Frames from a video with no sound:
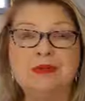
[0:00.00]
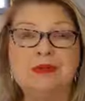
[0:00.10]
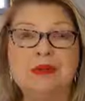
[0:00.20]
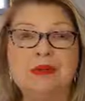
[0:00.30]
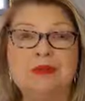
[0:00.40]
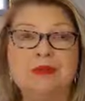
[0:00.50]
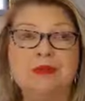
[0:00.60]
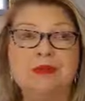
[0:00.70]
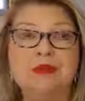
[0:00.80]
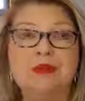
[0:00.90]
So
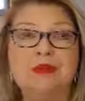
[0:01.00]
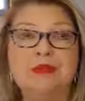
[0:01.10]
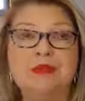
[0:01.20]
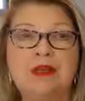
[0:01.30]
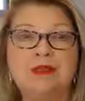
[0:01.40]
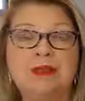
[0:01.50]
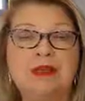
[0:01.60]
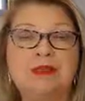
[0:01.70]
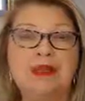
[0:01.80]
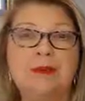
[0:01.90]
that's one
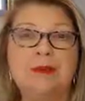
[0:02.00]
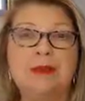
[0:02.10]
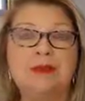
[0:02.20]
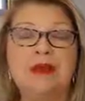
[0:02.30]
example.